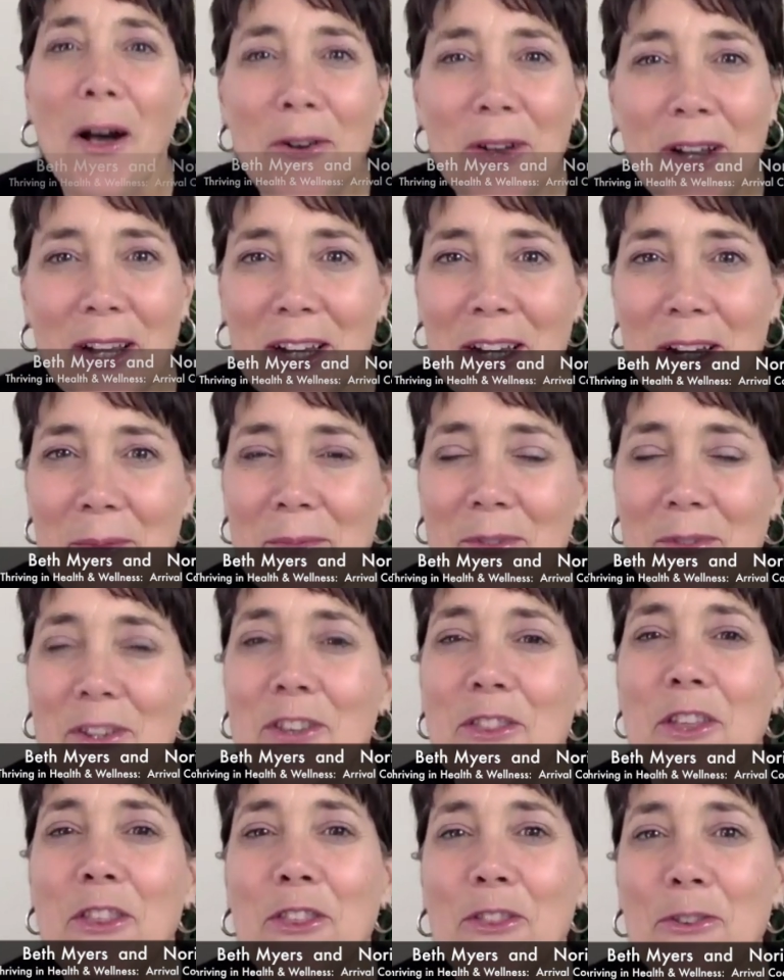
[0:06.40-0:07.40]
welcome to
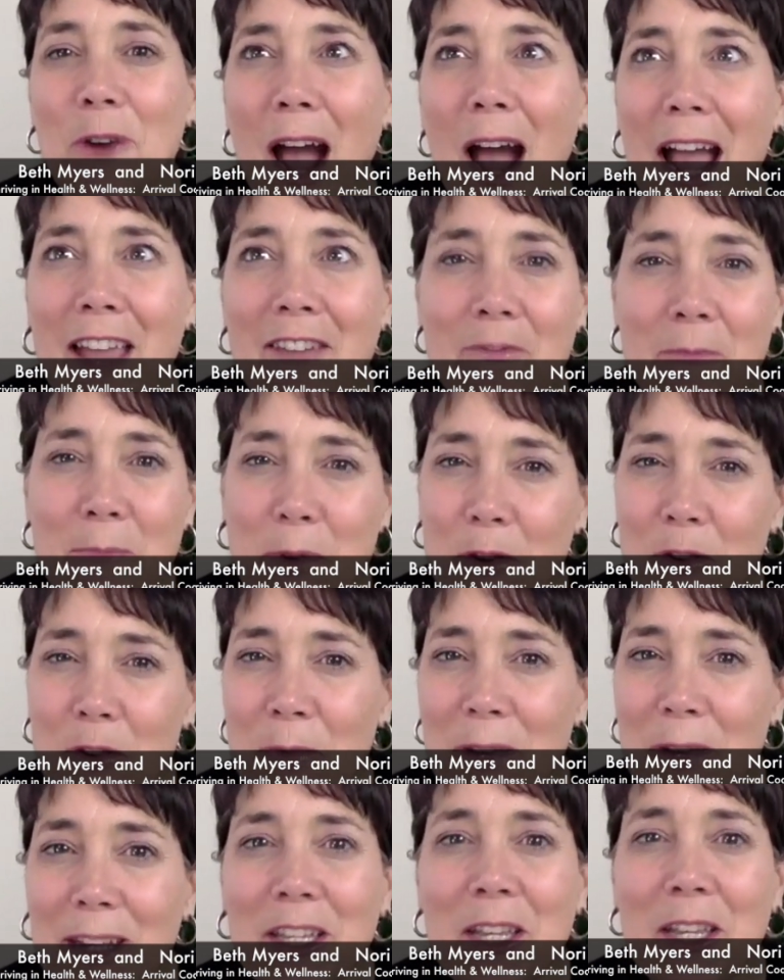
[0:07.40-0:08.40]
the Thrive
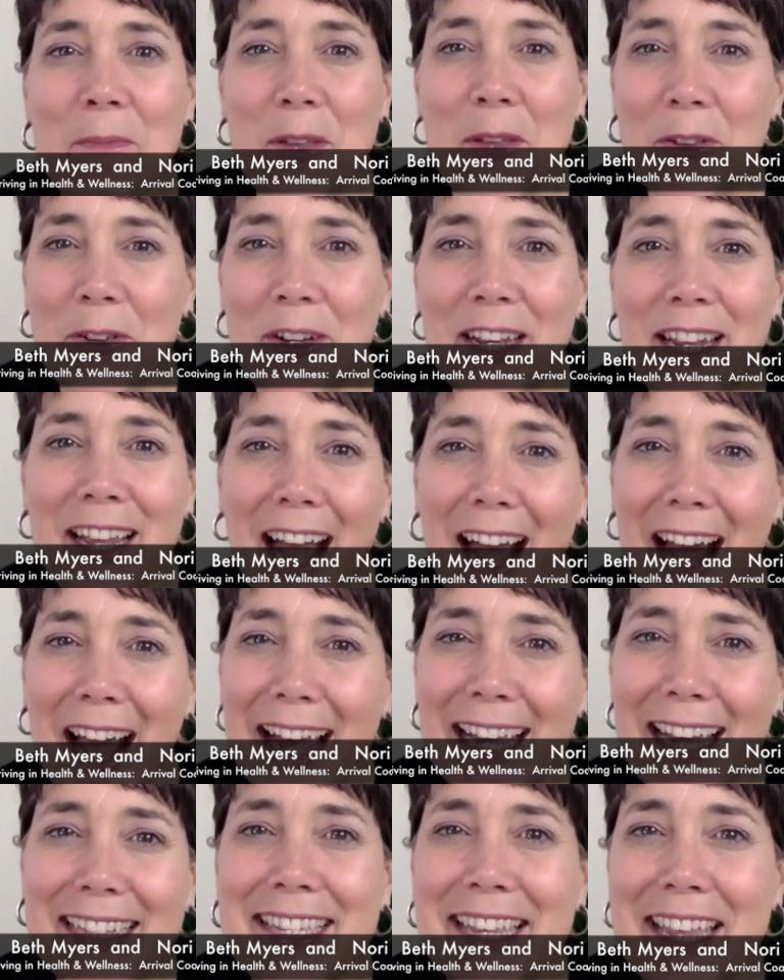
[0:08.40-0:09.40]
Movement Community
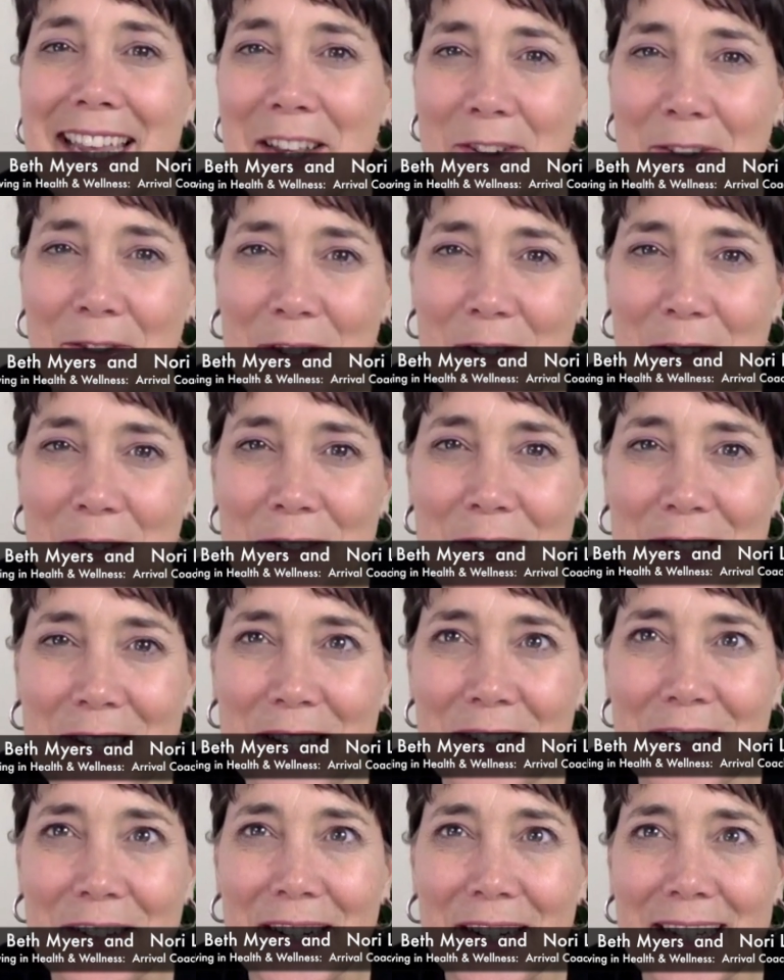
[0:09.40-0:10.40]
Guides interview
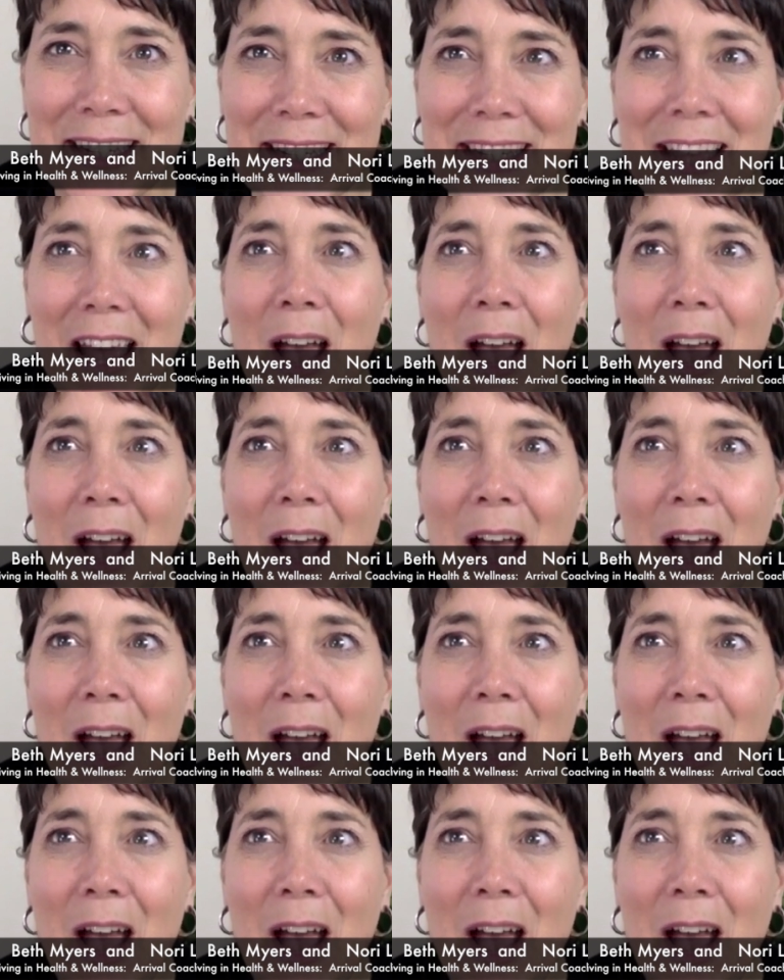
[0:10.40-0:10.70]
series.